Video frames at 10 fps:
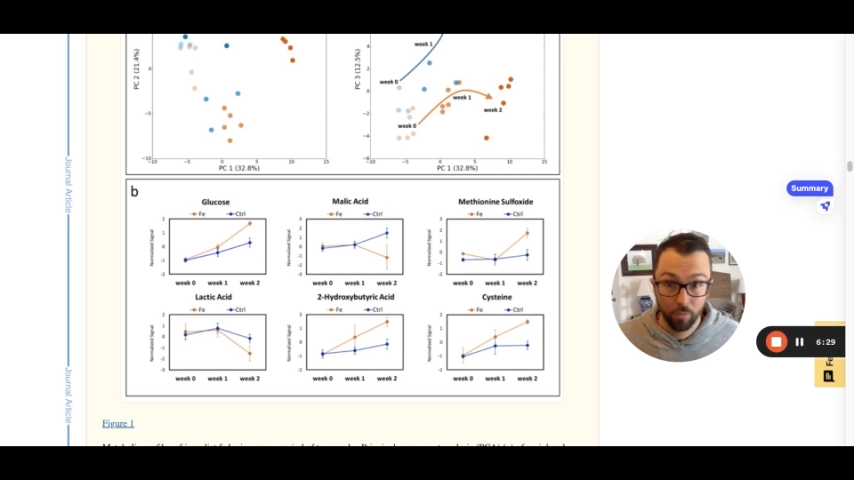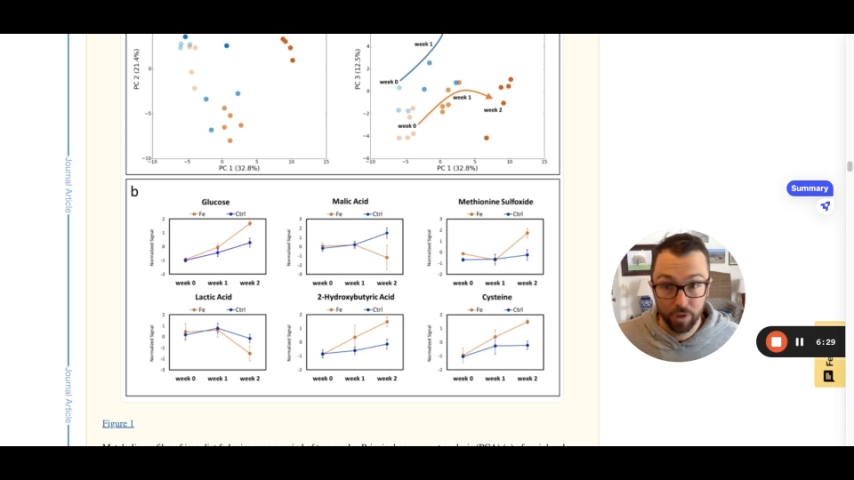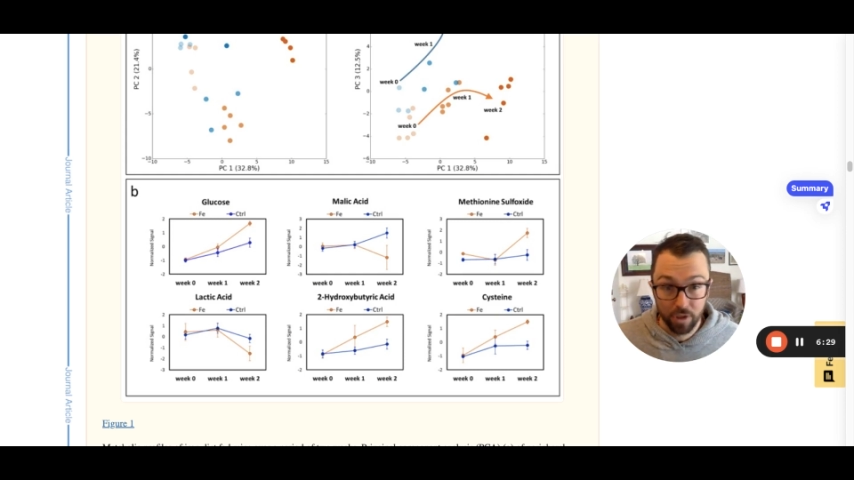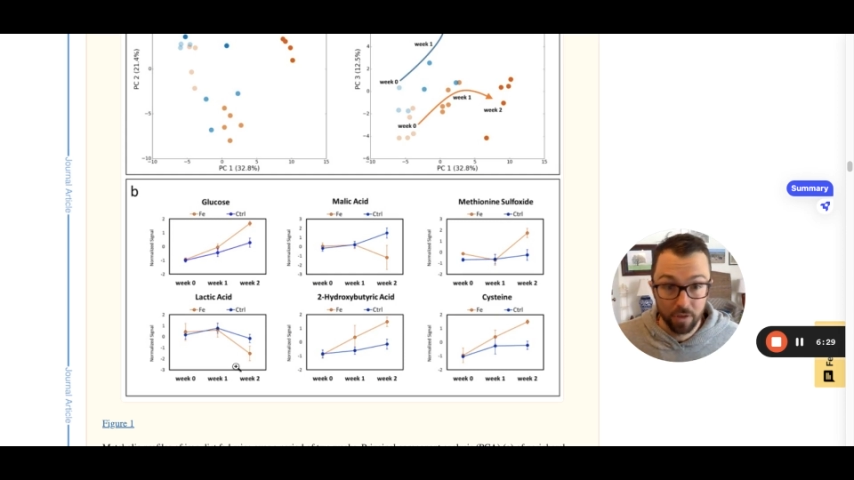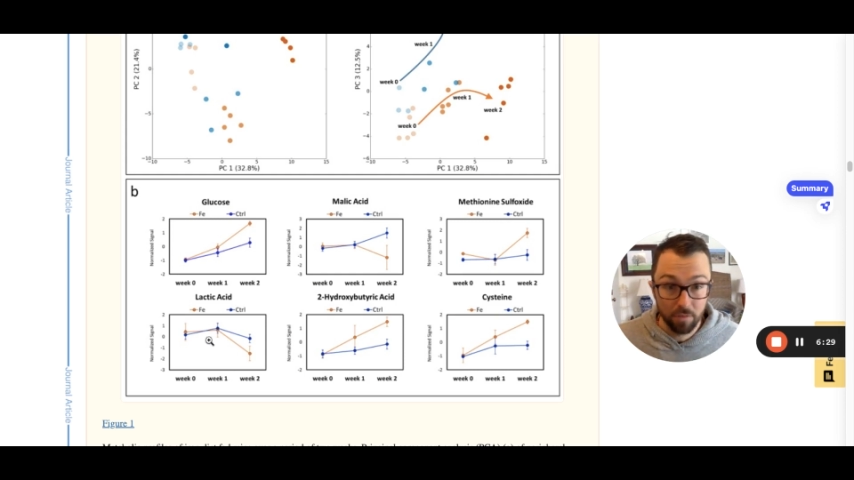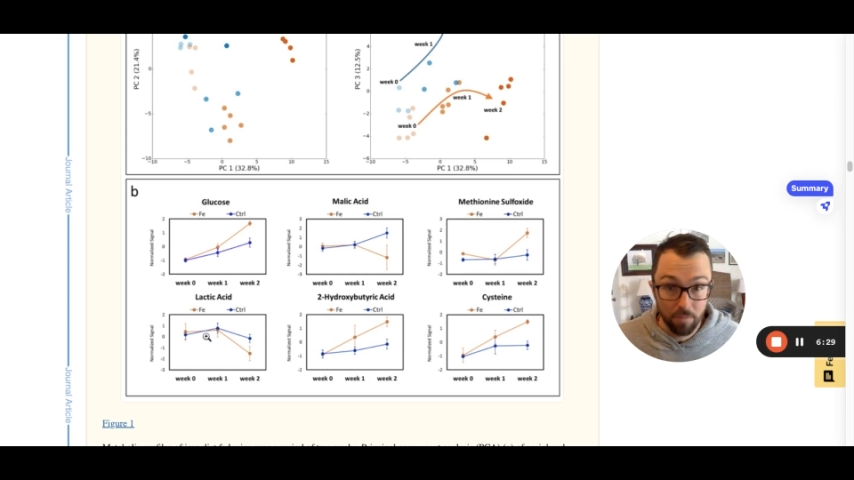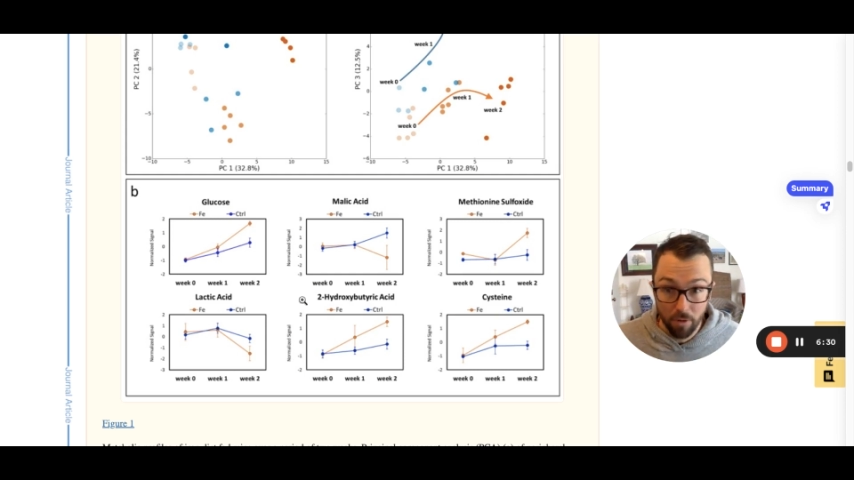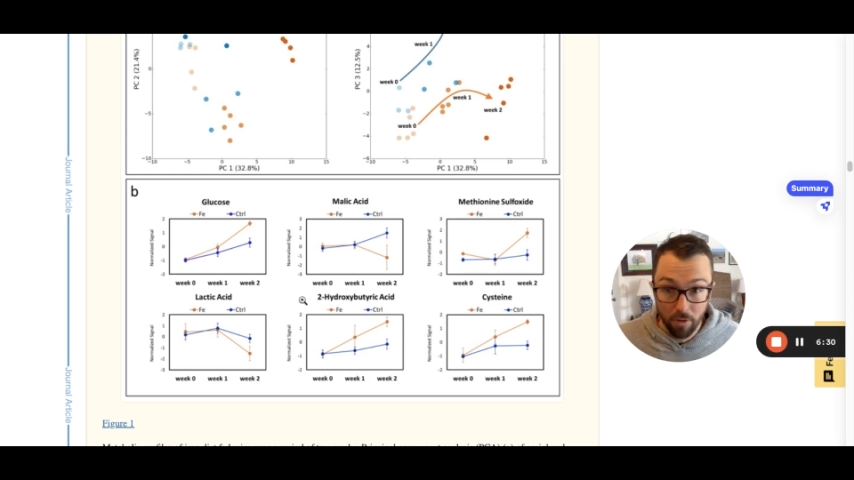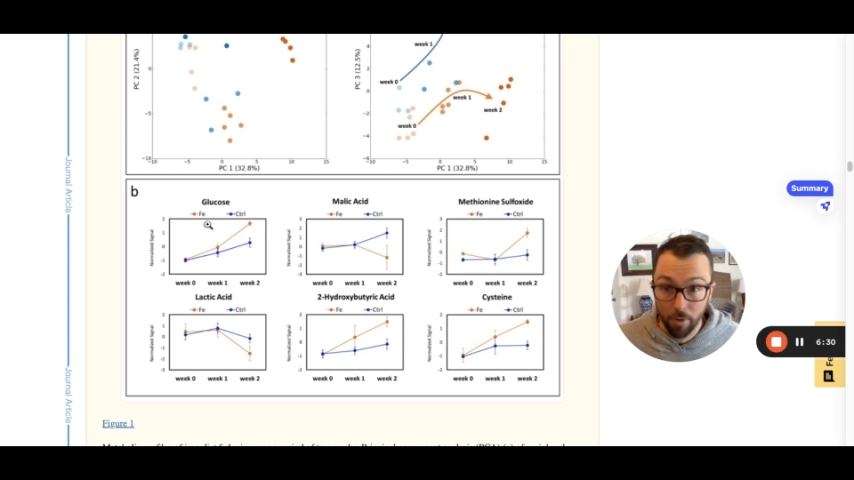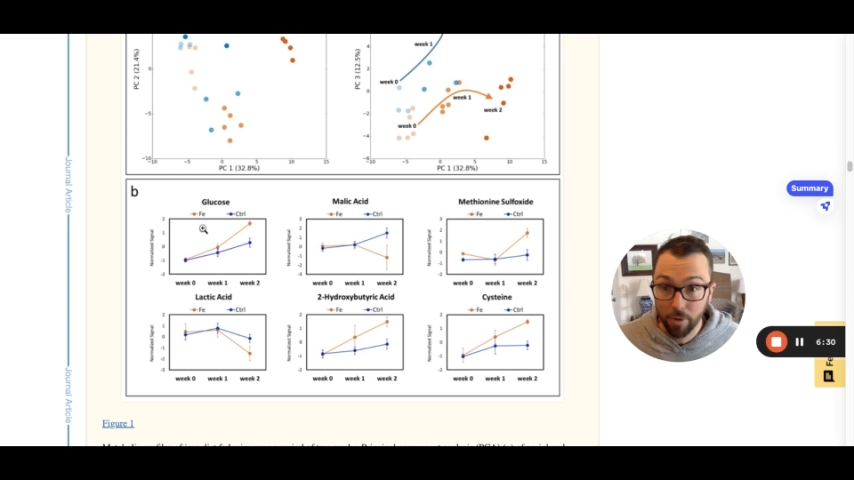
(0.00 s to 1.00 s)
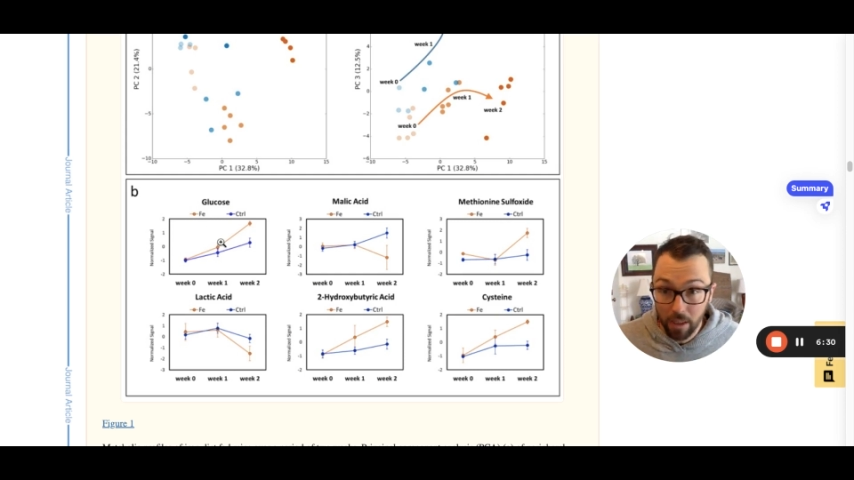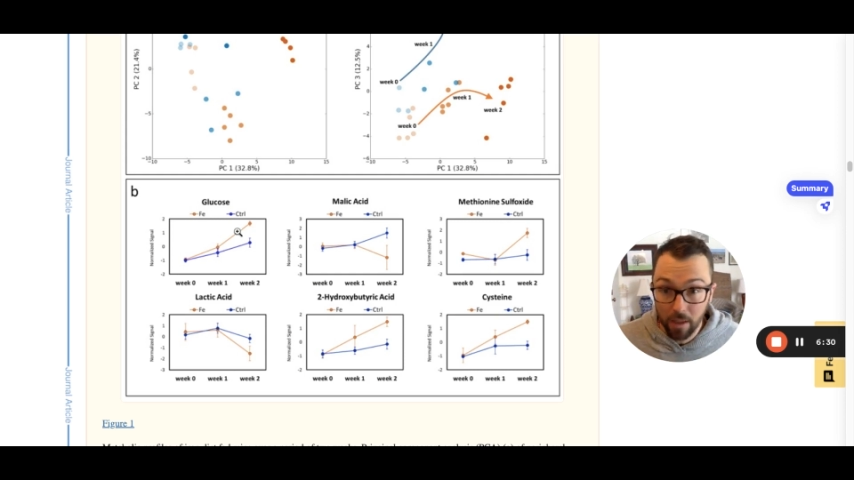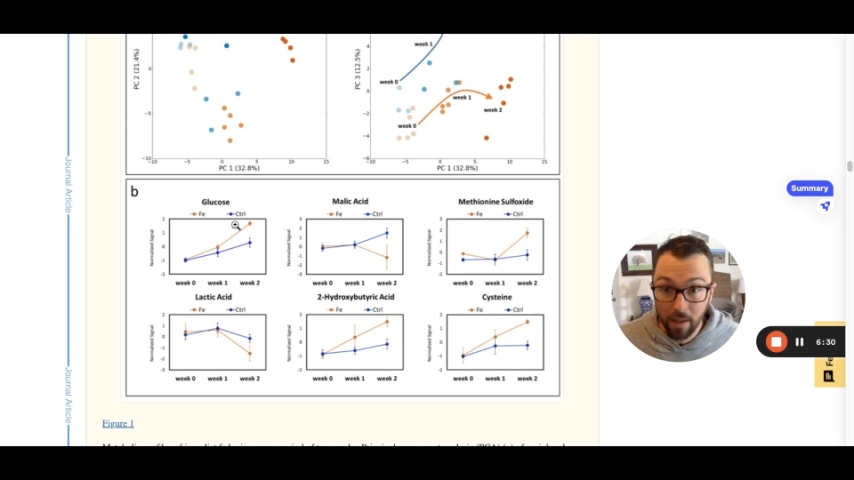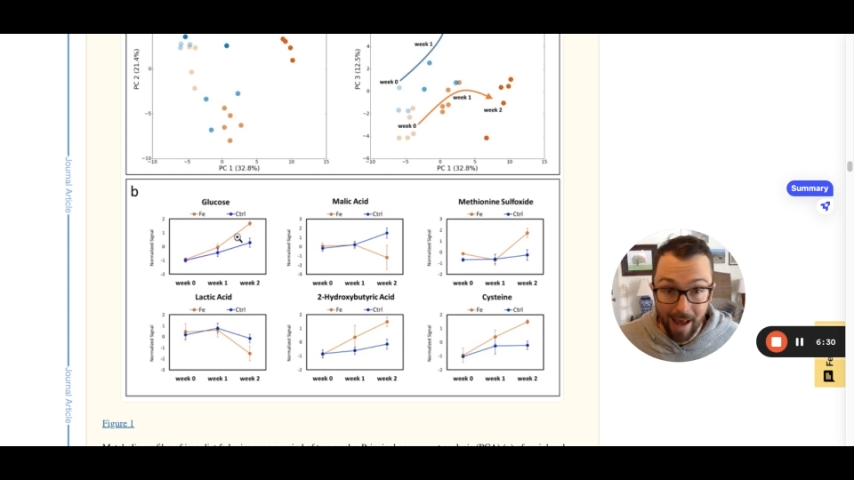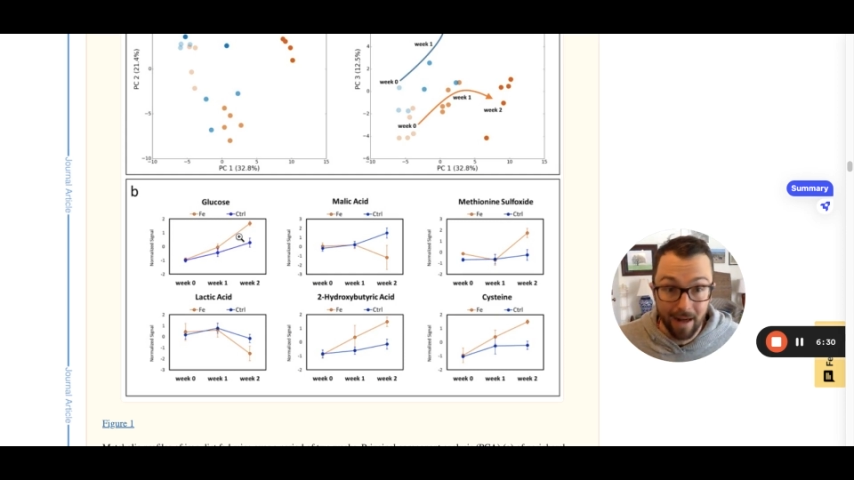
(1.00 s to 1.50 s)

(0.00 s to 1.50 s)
which is mirrored in that